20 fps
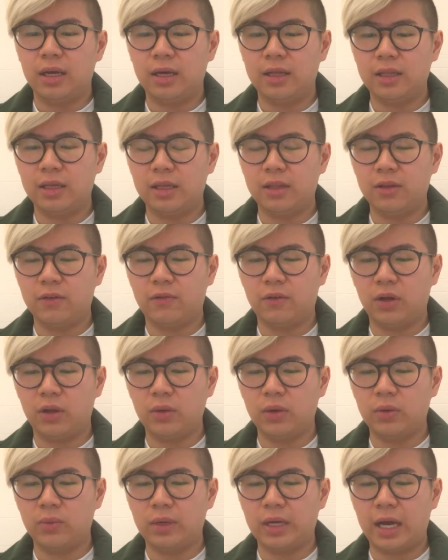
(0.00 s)
And then the
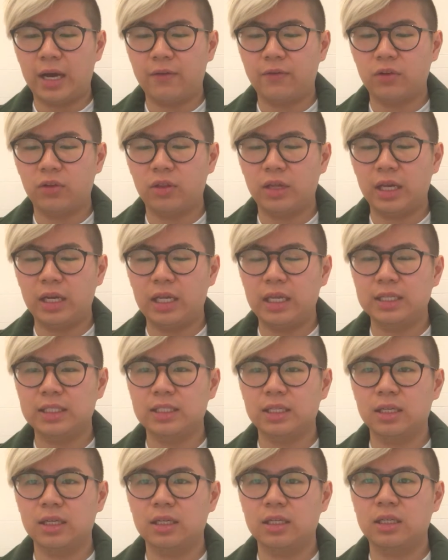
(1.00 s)
following one after that
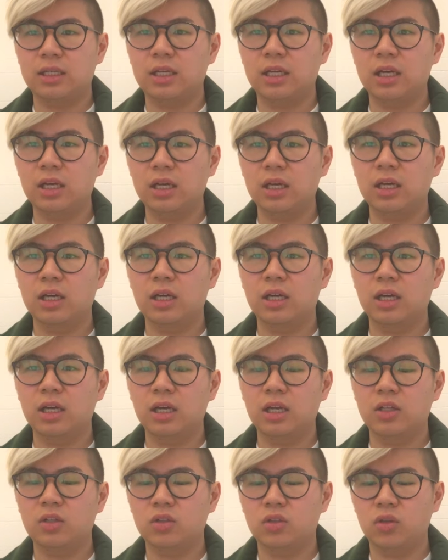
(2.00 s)
is a T.
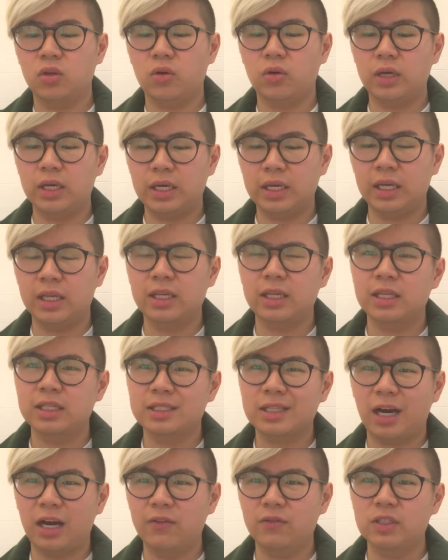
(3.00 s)
So again,
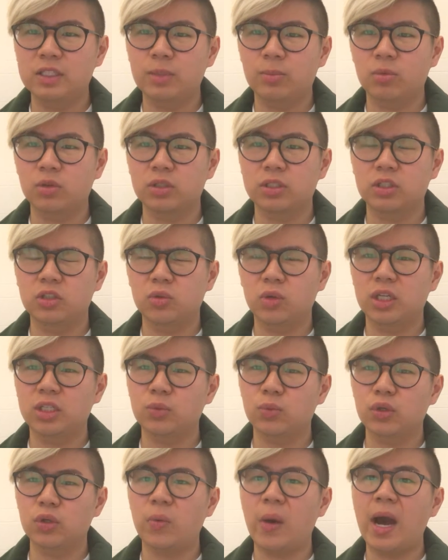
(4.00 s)
it's kind of a similar
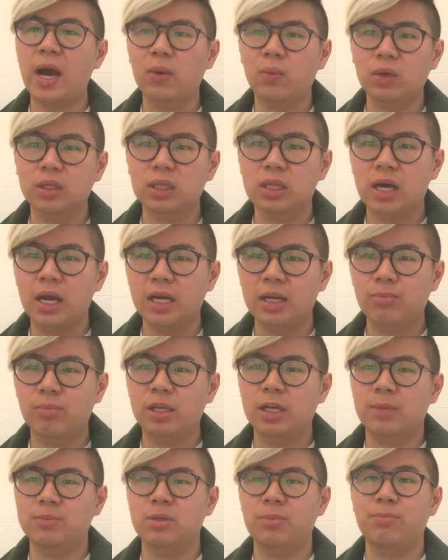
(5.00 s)
situation where you add 1 line, it
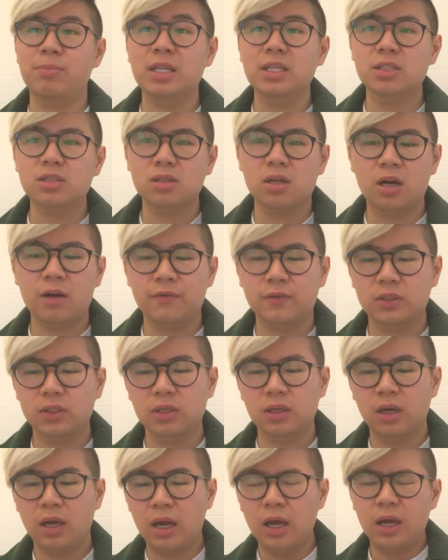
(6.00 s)
becomes a bit
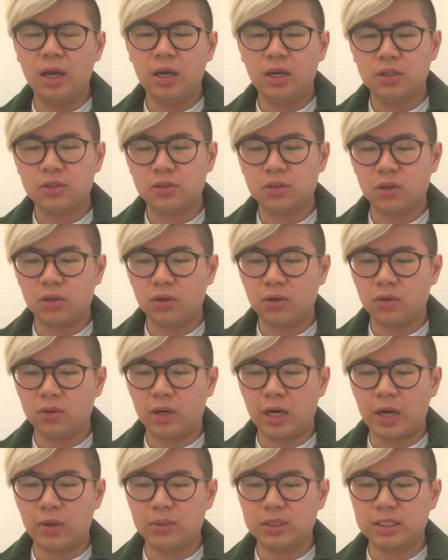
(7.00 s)
softer.
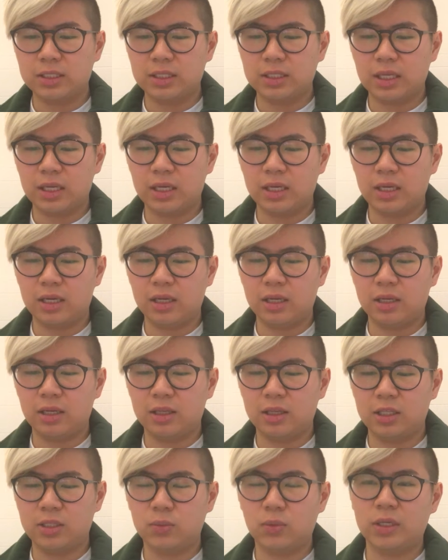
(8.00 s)
So I would say
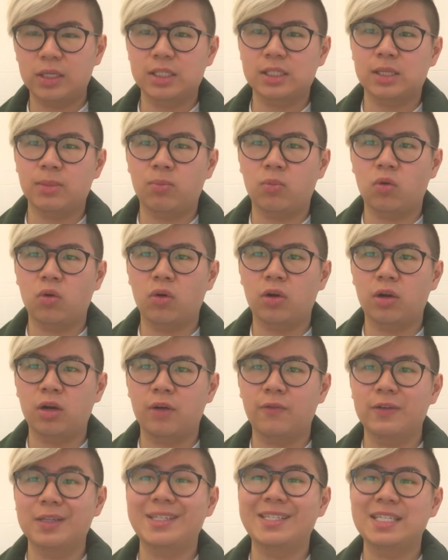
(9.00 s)
this one is more
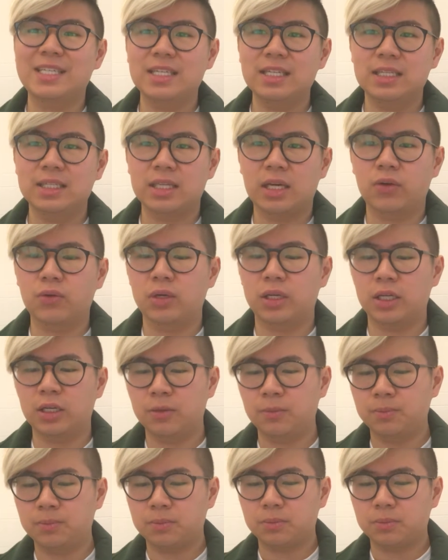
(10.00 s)
of a T sounding.